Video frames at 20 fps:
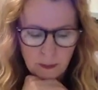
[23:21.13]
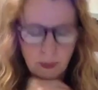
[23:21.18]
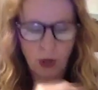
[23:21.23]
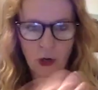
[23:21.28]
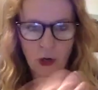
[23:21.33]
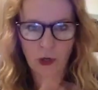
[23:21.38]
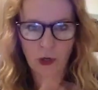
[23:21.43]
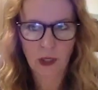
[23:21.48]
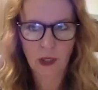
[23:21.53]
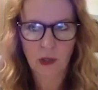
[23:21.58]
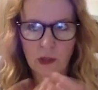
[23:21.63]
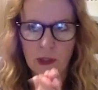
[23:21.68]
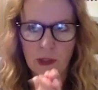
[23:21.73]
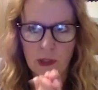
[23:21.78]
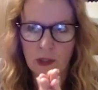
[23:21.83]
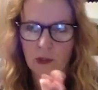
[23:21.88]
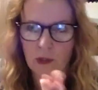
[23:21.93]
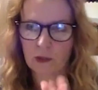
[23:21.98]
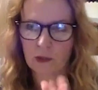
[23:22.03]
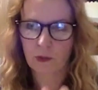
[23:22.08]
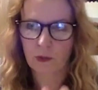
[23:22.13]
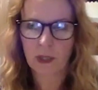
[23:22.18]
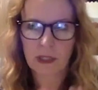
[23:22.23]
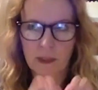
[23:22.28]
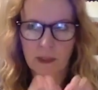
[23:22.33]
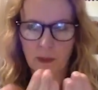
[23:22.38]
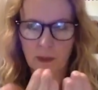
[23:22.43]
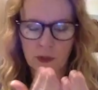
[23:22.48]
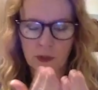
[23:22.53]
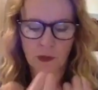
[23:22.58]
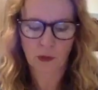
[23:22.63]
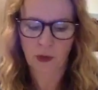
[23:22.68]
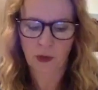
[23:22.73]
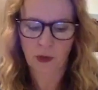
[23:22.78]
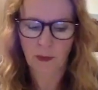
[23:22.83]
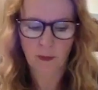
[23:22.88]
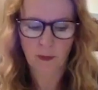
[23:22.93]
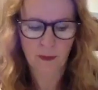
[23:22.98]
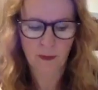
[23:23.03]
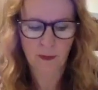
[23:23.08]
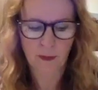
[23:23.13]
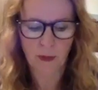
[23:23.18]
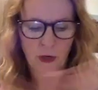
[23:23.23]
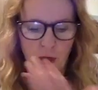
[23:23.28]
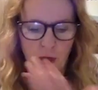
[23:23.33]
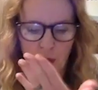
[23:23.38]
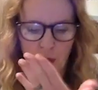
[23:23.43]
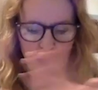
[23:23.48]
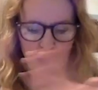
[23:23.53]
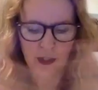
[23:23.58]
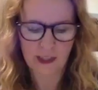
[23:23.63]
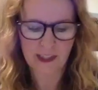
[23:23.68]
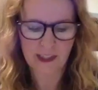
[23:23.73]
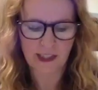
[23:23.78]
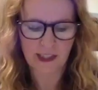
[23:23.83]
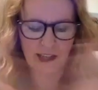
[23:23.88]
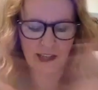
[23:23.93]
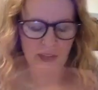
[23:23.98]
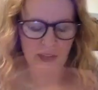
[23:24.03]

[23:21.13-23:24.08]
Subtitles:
particles, those respiratory particles